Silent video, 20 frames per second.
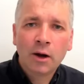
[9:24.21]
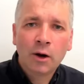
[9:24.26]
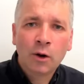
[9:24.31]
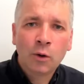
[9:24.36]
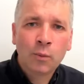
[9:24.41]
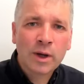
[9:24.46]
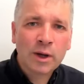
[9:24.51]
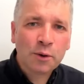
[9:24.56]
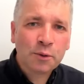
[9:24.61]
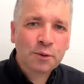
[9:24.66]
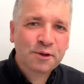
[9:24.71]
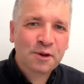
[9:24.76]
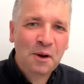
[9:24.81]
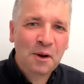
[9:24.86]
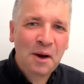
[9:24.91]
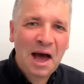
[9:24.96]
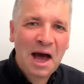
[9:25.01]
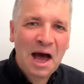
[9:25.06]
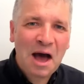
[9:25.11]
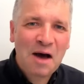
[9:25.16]
We also
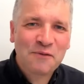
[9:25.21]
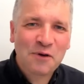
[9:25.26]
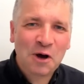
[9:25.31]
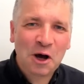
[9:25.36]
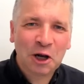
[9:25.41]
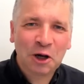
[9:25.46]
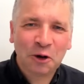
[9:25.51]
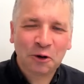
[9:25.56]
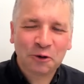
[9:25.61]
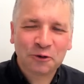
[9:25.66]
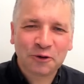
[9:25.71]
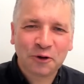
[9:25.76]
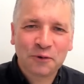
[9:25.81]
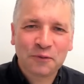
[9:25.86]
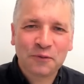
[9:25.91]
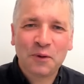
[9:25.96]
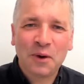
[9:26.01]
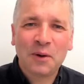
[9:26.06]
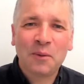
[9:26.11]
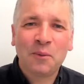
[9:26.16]
have a lot of
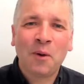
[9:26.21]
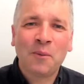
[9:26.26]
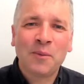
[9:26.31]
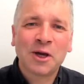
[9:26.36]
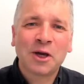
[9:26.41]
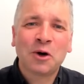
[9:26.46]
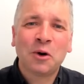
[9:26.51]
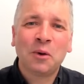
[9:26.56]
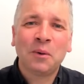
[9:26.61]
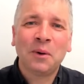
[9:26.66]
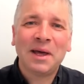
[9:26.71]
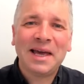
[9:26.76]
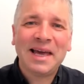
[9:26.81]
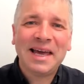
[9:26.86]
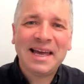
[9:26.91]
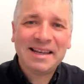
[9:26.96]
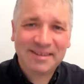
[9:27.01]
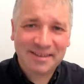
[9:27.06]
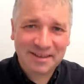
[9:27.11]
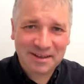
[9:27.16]
what we call
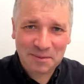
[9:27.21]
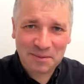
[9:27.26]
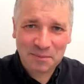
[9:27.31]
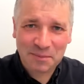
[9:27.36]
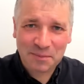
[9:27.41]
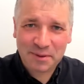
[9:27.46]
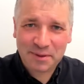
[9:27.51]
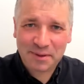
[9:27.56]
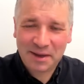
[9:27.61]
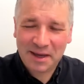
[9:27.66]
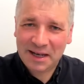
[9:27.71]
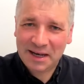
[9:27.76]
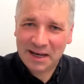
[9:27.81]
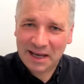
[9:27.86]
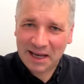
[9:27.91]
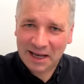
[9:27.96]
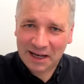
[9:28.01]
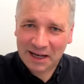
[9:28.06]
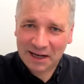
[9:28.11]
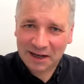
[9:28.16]
idioms in
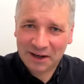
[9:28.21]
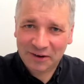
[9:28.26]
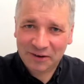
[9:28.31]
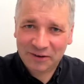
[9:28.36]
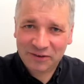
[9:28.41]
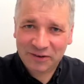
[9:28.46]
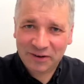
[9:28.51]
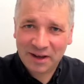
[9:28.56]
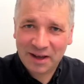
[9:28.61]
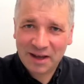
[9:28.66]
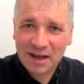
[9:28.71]
English.